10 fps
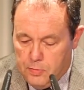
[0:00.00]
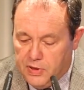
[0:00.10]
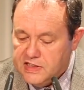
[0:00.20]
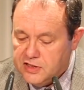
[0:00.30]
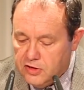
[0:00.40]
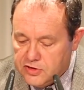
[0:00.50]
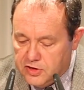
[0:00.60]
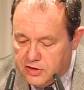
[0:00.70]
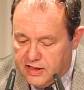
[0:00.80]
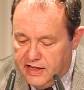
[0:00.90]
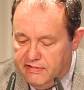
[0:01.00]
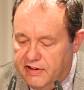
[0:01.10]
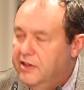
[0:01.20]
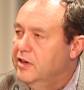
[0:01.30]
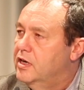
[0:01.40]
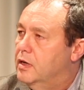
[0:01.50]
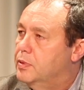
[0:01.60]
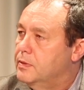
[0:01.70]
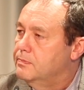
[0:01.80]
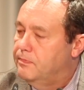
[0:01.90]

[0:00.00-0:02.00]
But it's also clear in Europe,